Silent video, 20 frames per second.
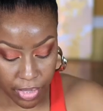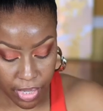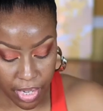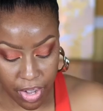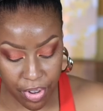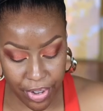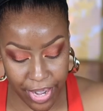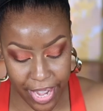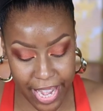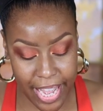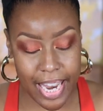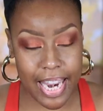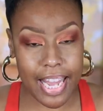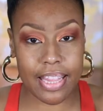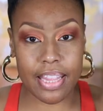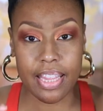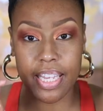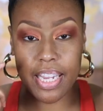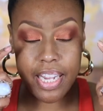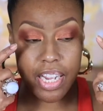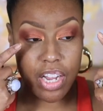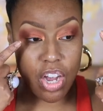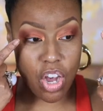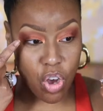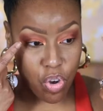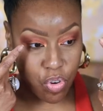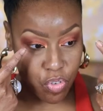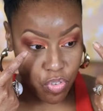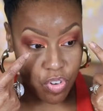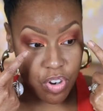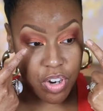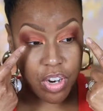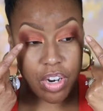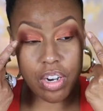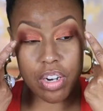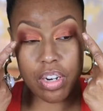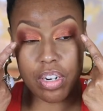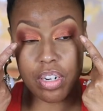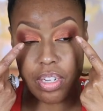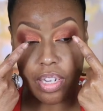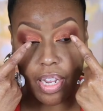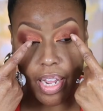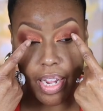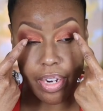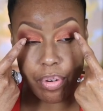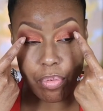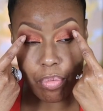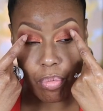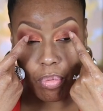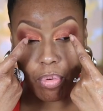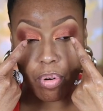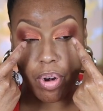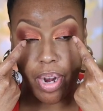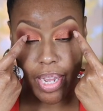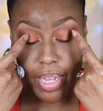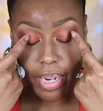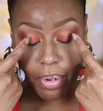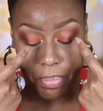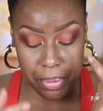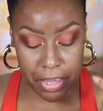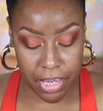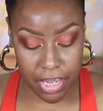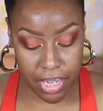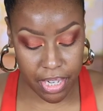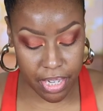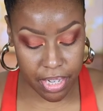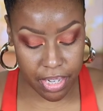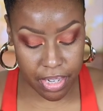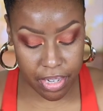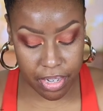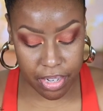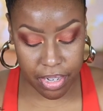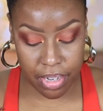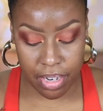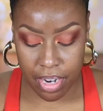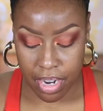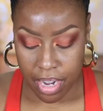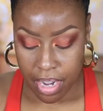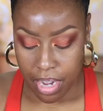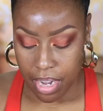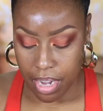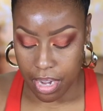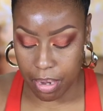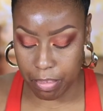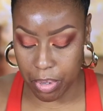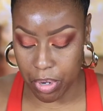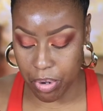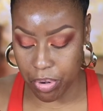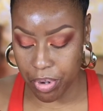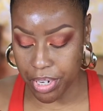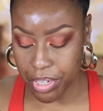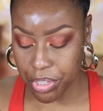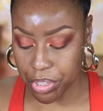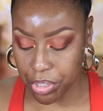Okay, and I think over, like right up in here, I'm going